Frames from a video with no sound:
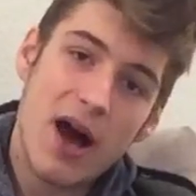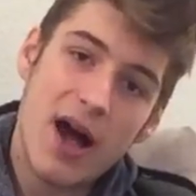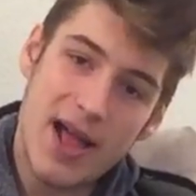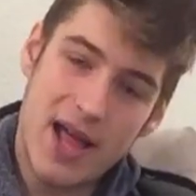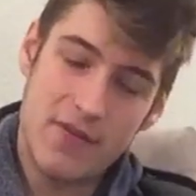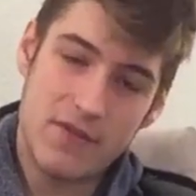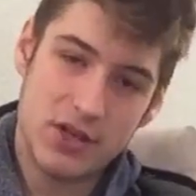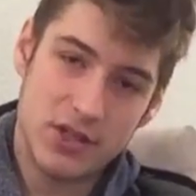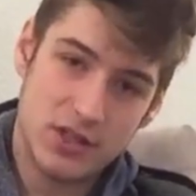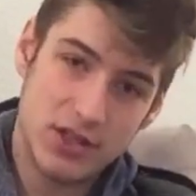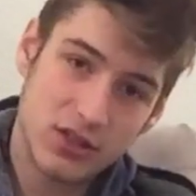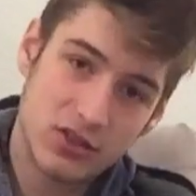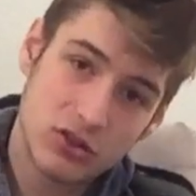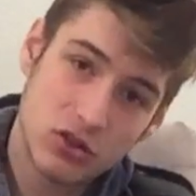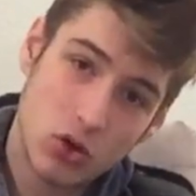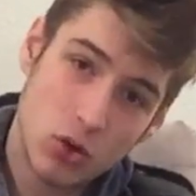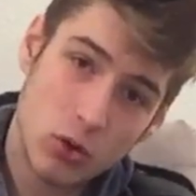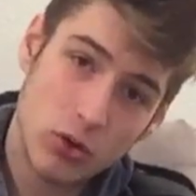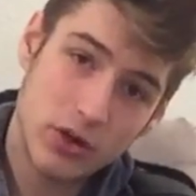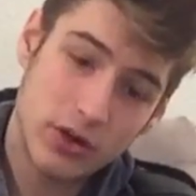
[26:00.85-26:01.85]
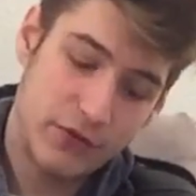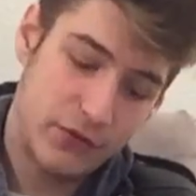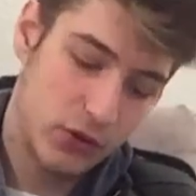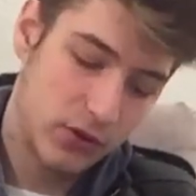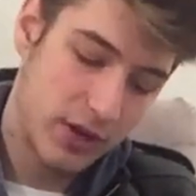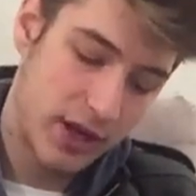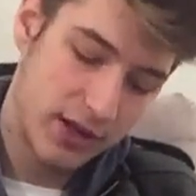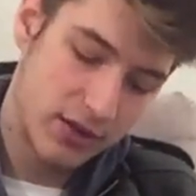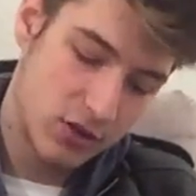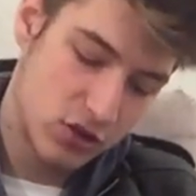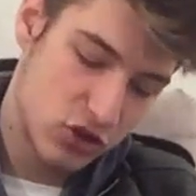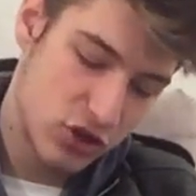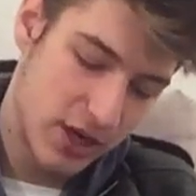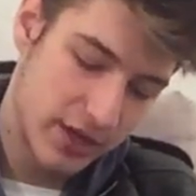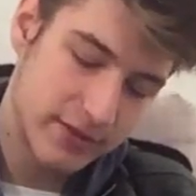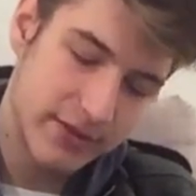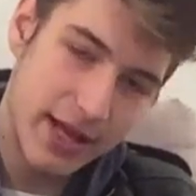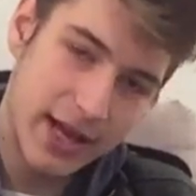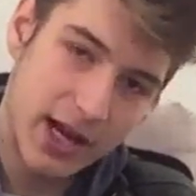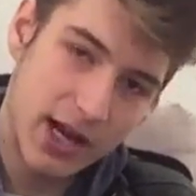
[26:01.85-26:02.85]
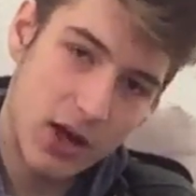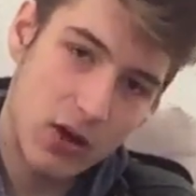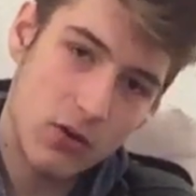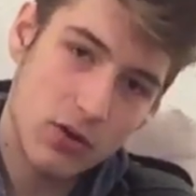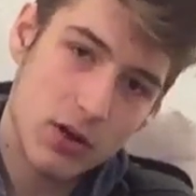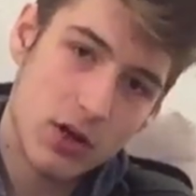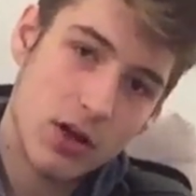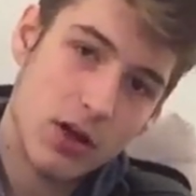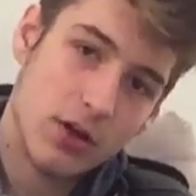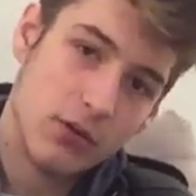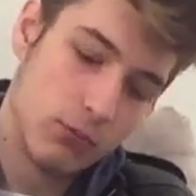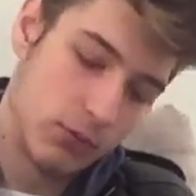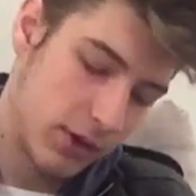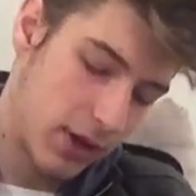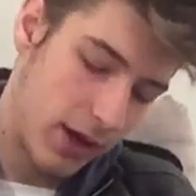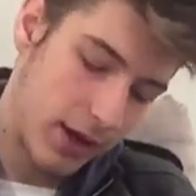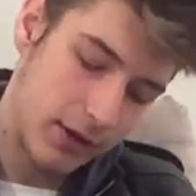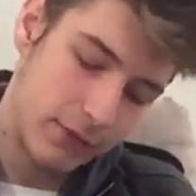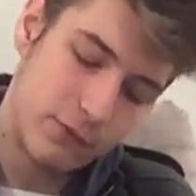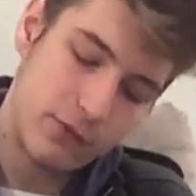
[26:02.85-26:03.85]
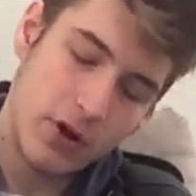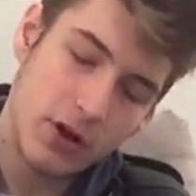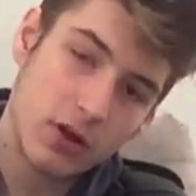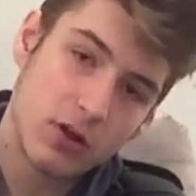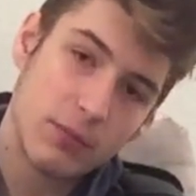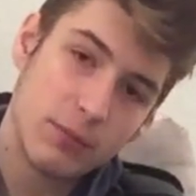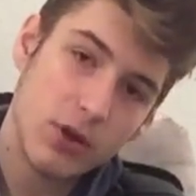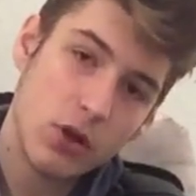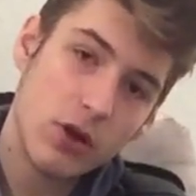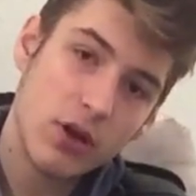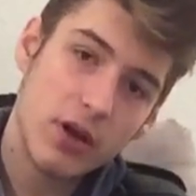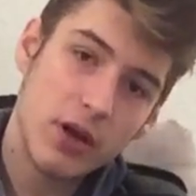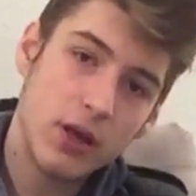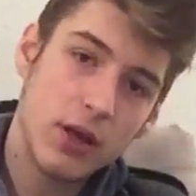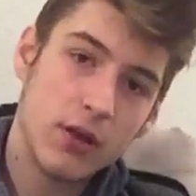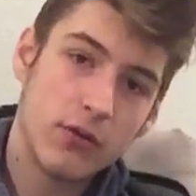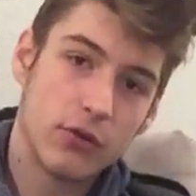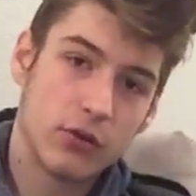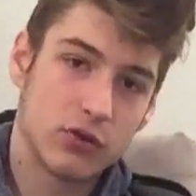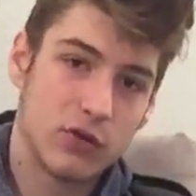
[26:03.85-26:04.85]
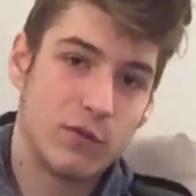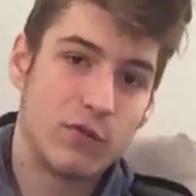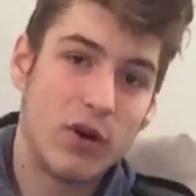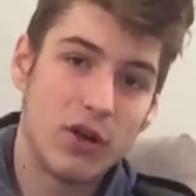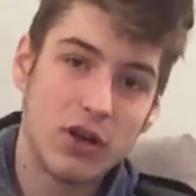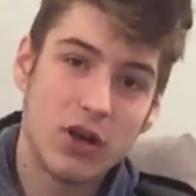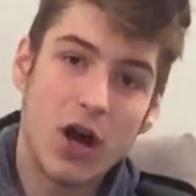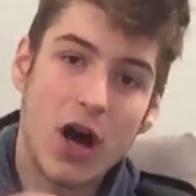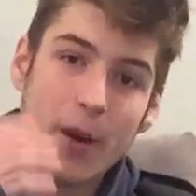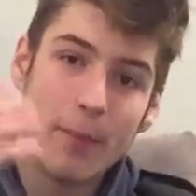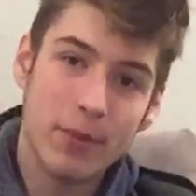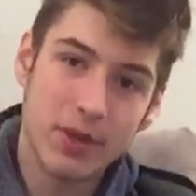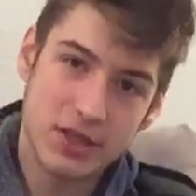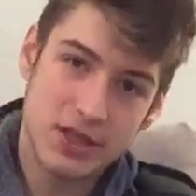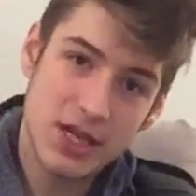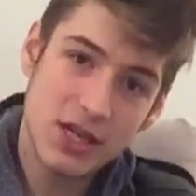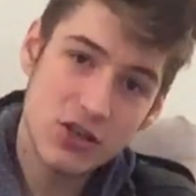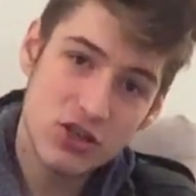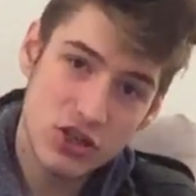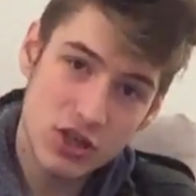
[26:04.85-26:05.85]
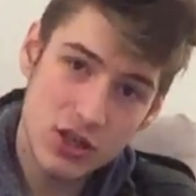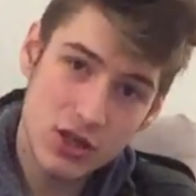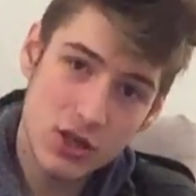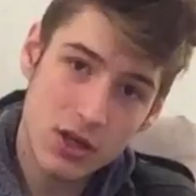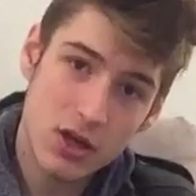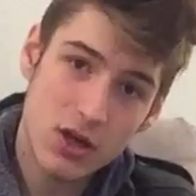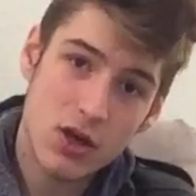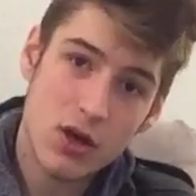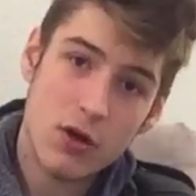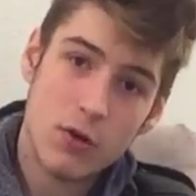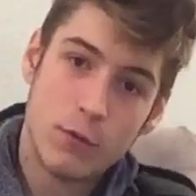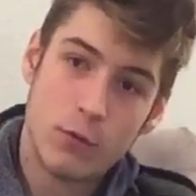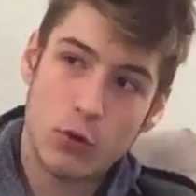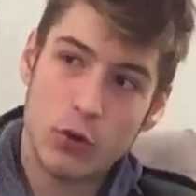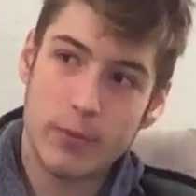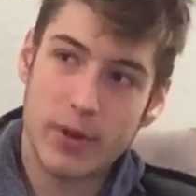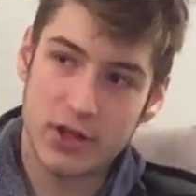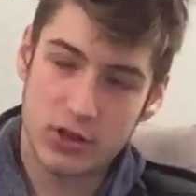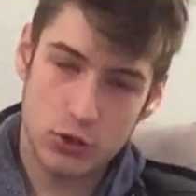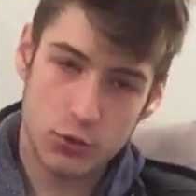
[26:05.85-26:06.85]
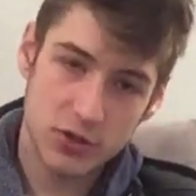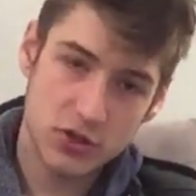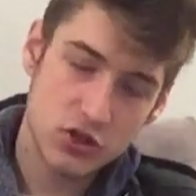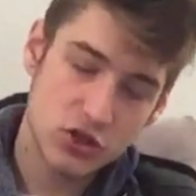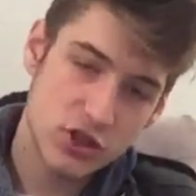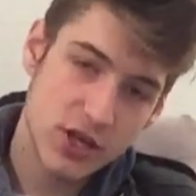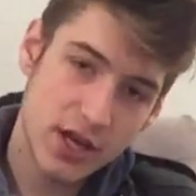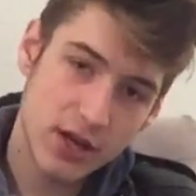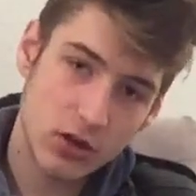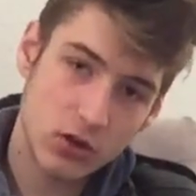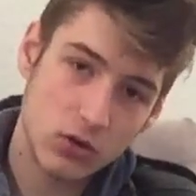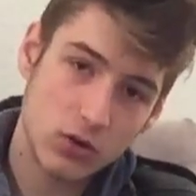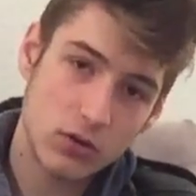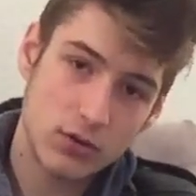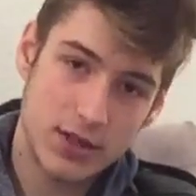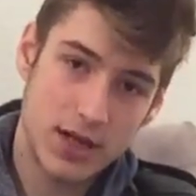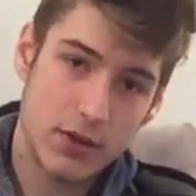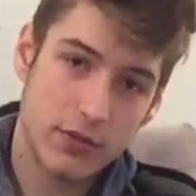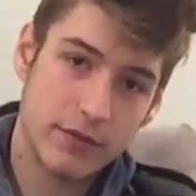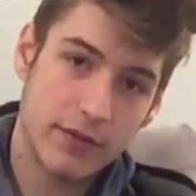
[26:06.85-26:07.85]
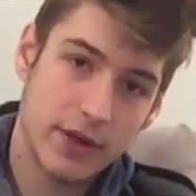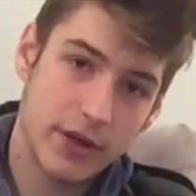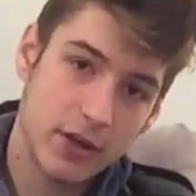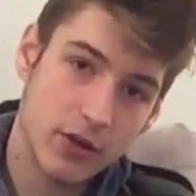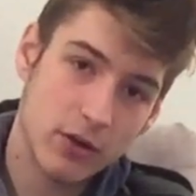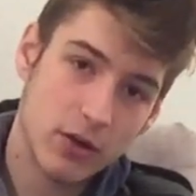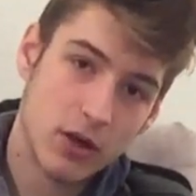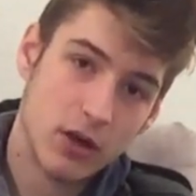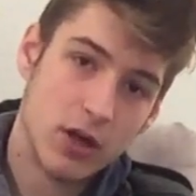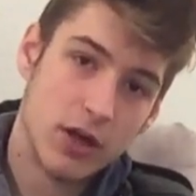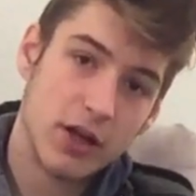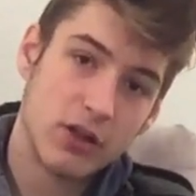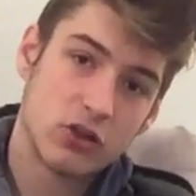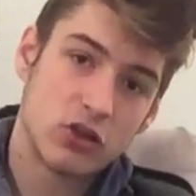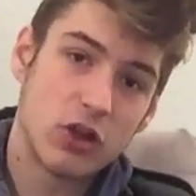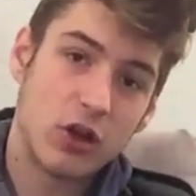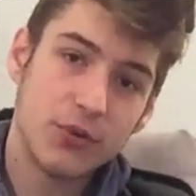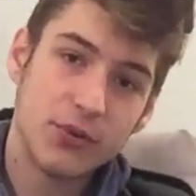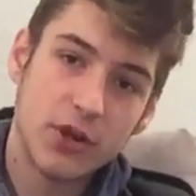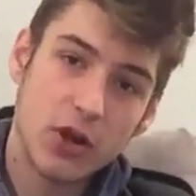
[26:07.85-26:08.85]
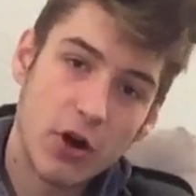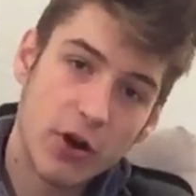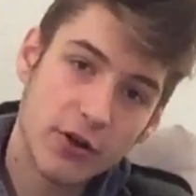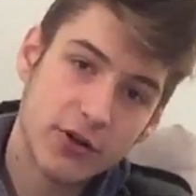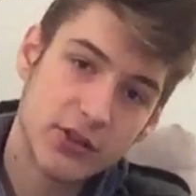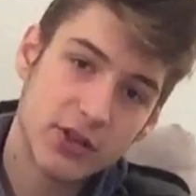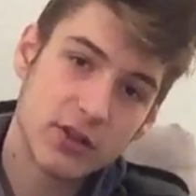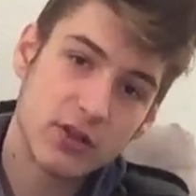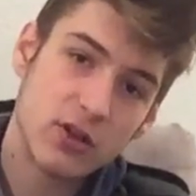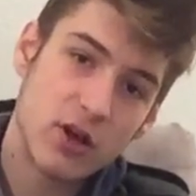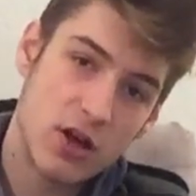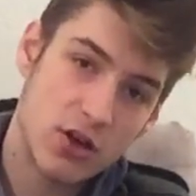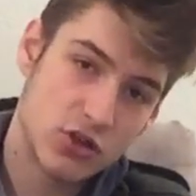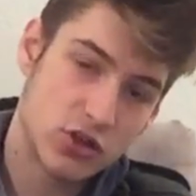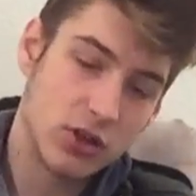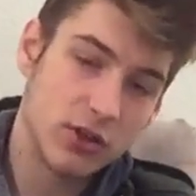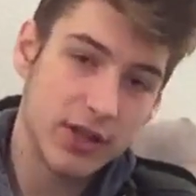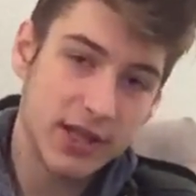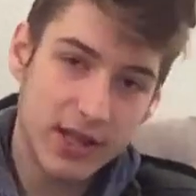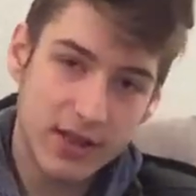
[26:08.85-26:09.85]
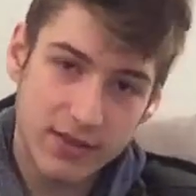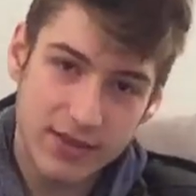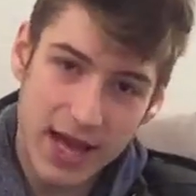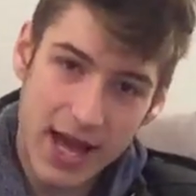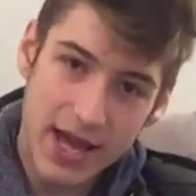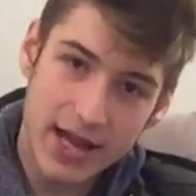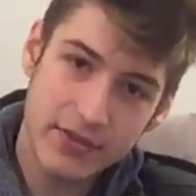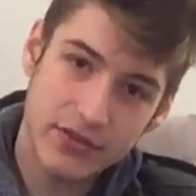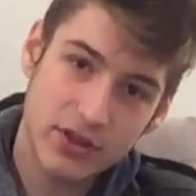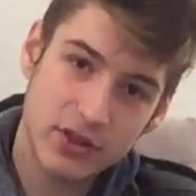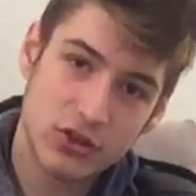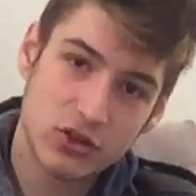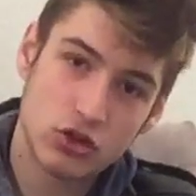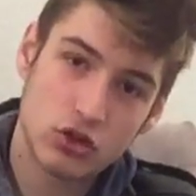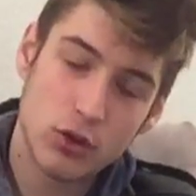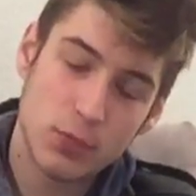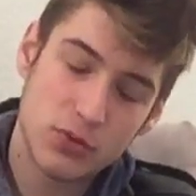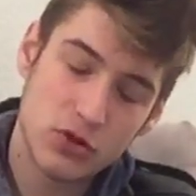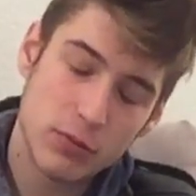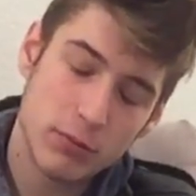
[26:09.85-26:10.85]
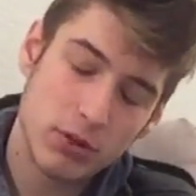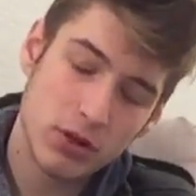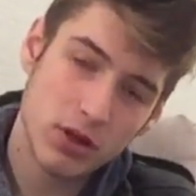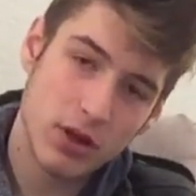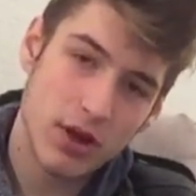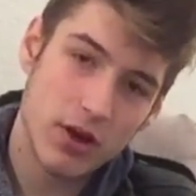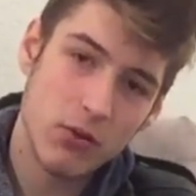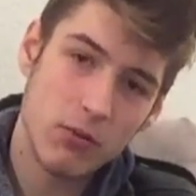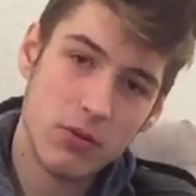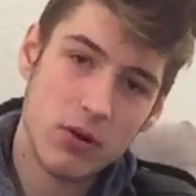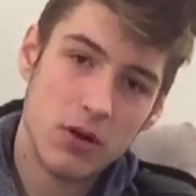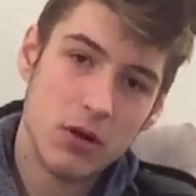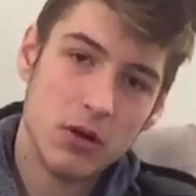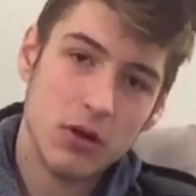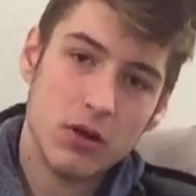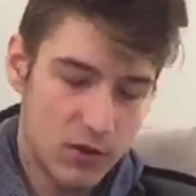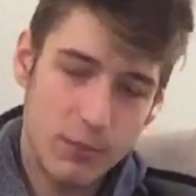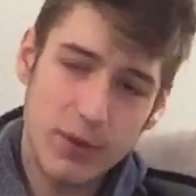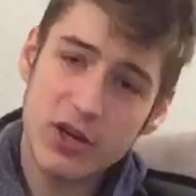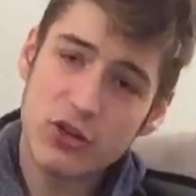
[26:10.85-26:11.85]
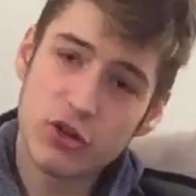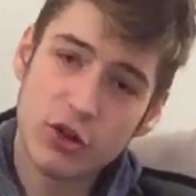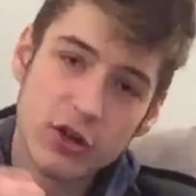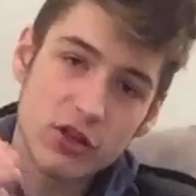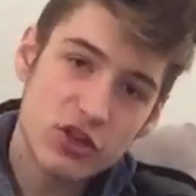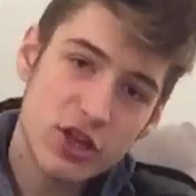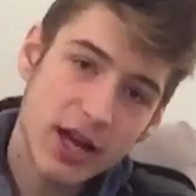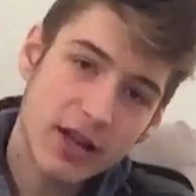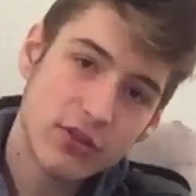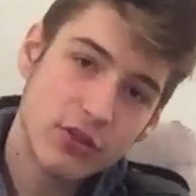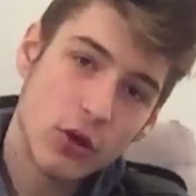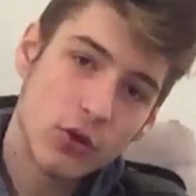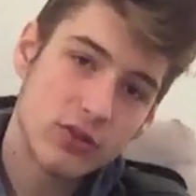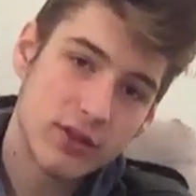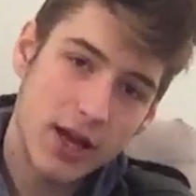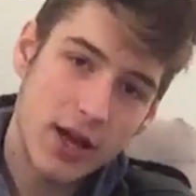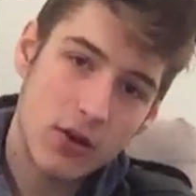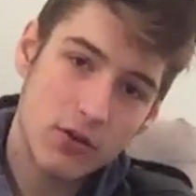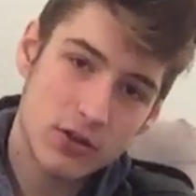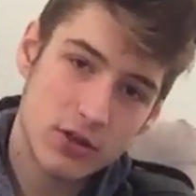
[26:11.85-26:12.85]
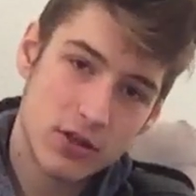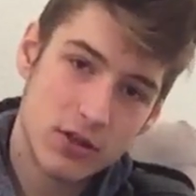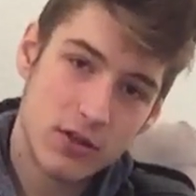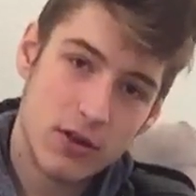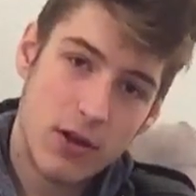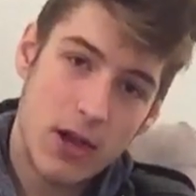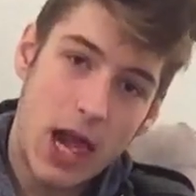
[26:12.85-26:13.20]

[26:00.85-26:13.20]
I have a Discord if you'd like to check that out. We got a fun community. There's a fun competition for my Twitch channel down there. It's called the Arctic Lodge. I'll link that in the description below. Make sure to check those out.